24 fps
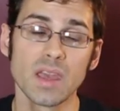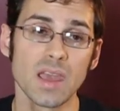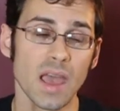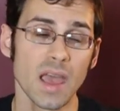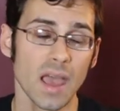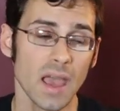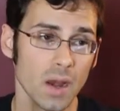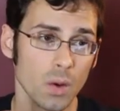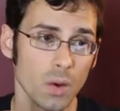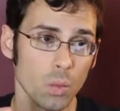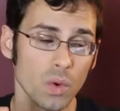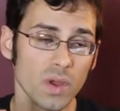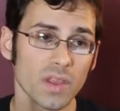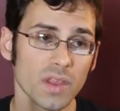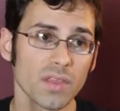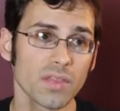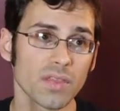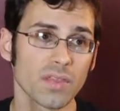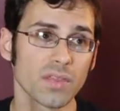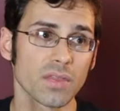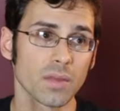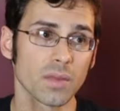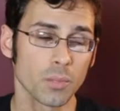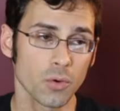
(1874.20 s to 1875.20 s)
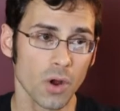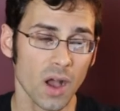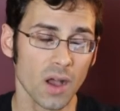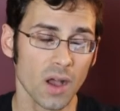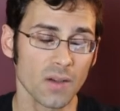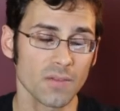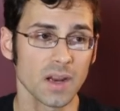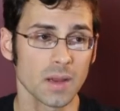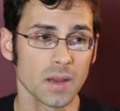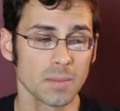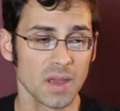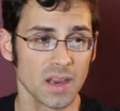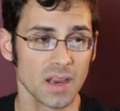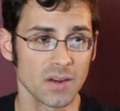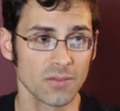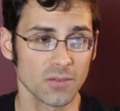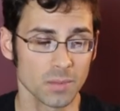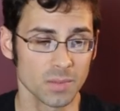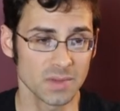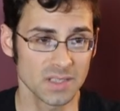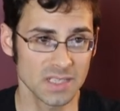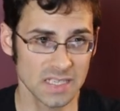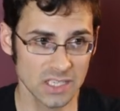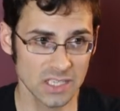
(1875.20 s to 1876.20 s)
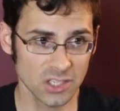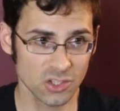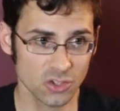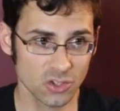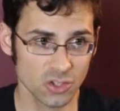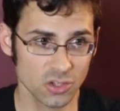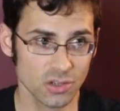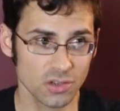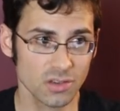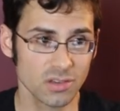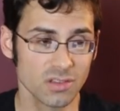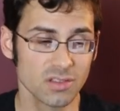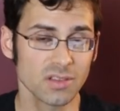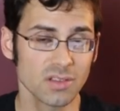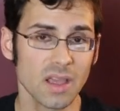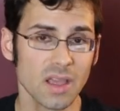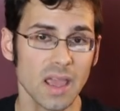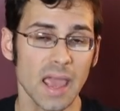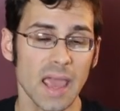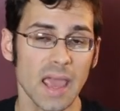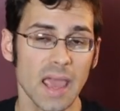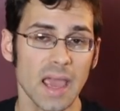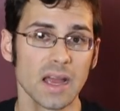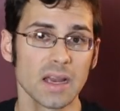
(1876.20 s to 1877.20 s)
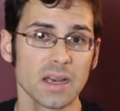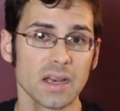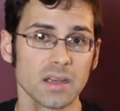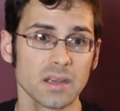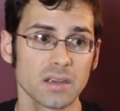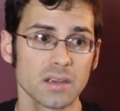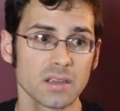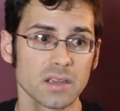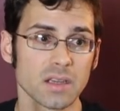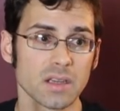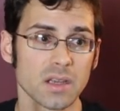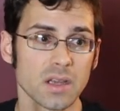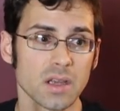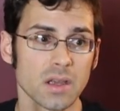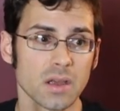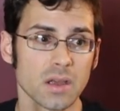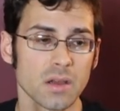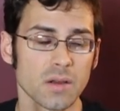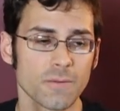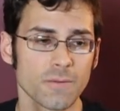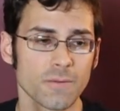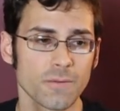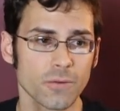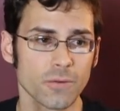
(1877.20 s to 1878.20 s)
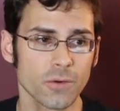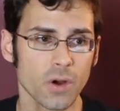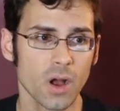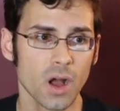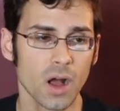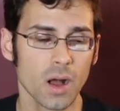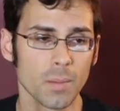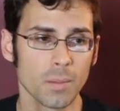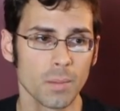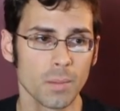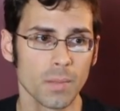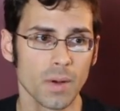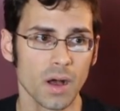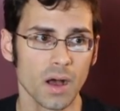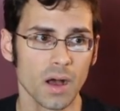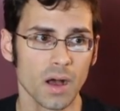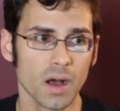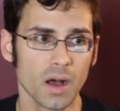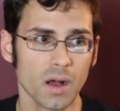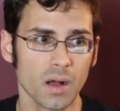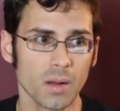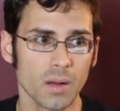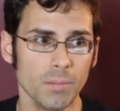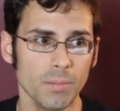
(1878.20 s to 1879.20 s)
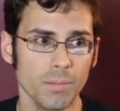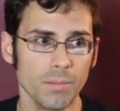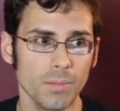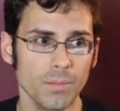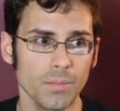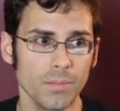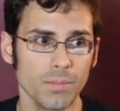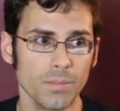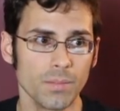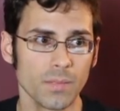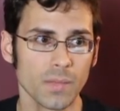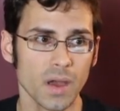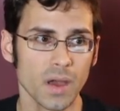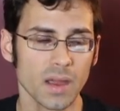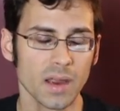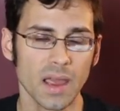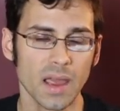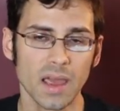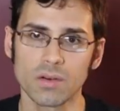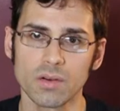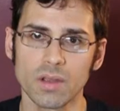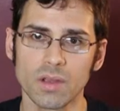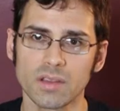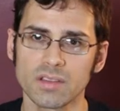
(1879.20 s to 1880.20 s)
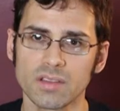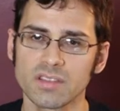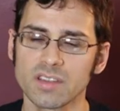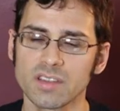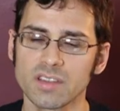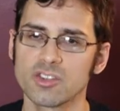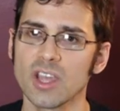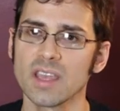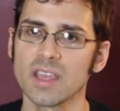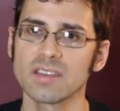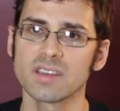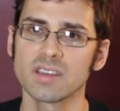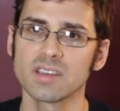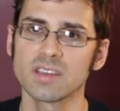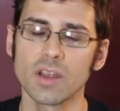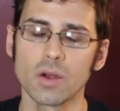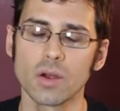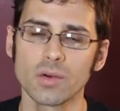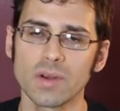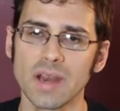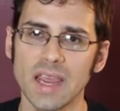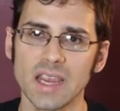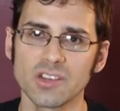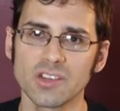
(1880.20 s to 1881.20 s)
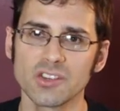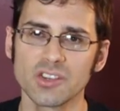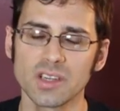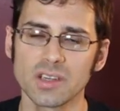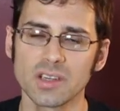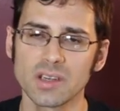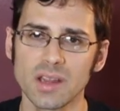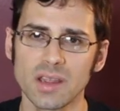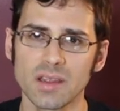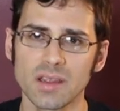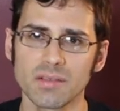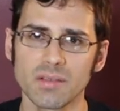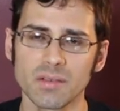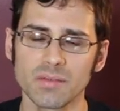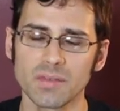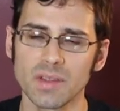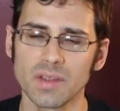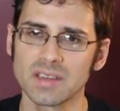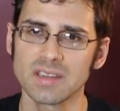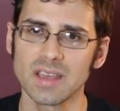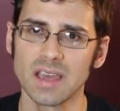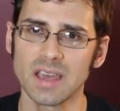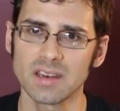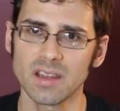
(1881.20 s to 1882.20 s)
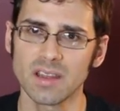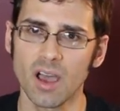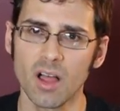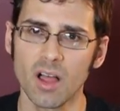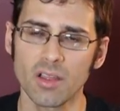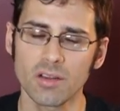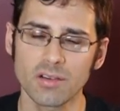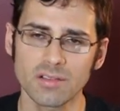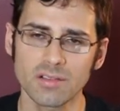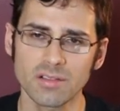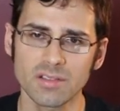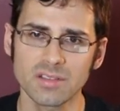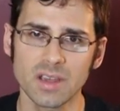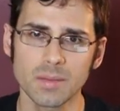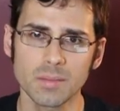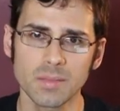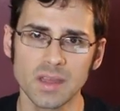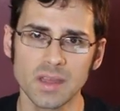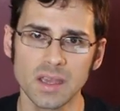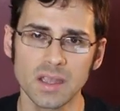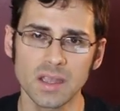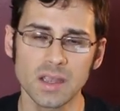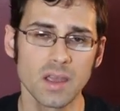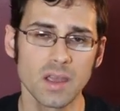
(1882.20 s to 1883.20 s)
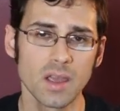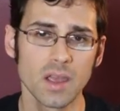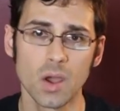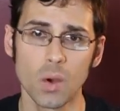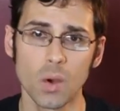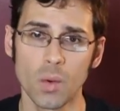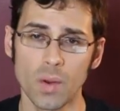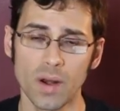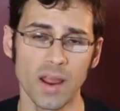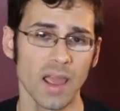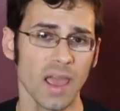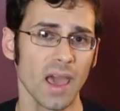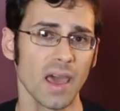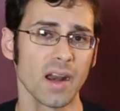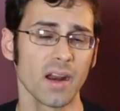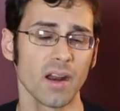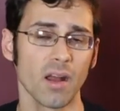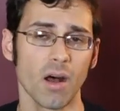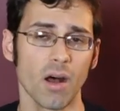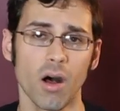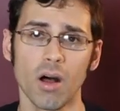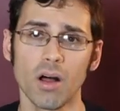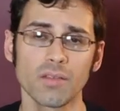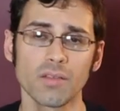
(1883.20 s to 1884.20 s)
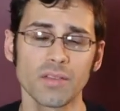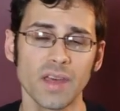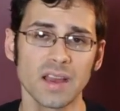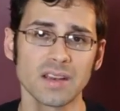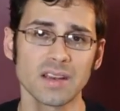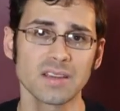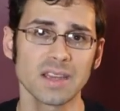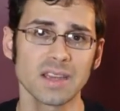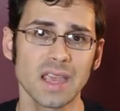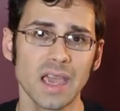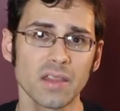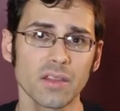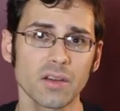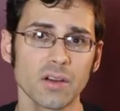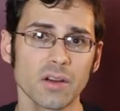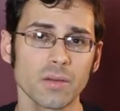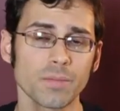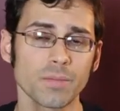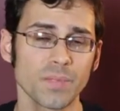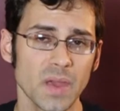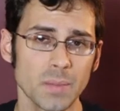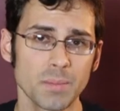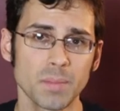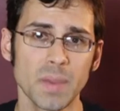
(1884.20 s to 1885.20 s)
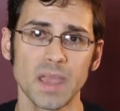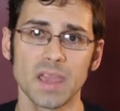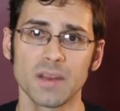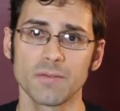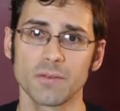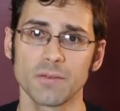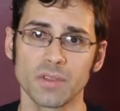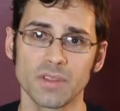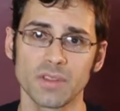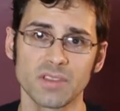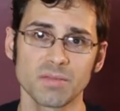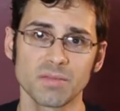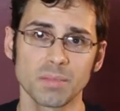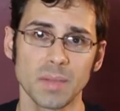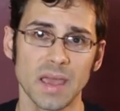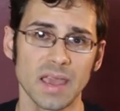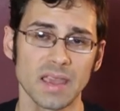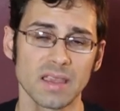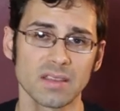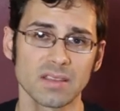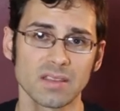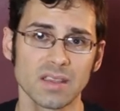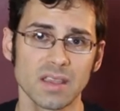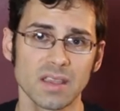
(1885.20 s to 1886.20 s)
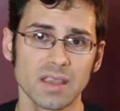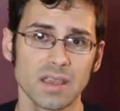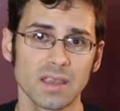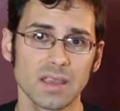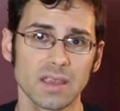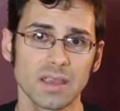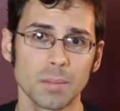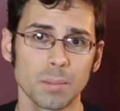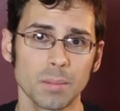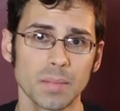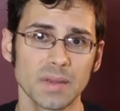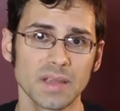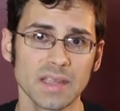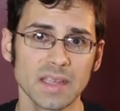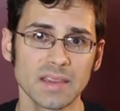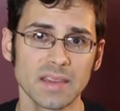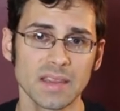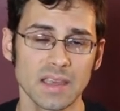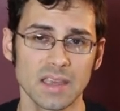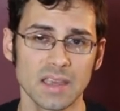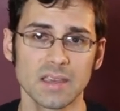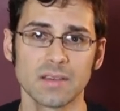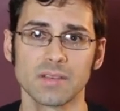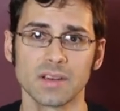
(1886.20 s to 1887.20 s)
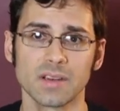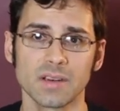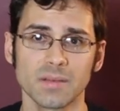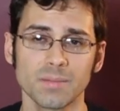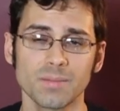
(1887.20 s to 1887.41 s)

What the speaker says: And with the profit I made from T-shirts and from, I had a suggested donation of like $10 or something, but I added all that together, it paid for the space completely even.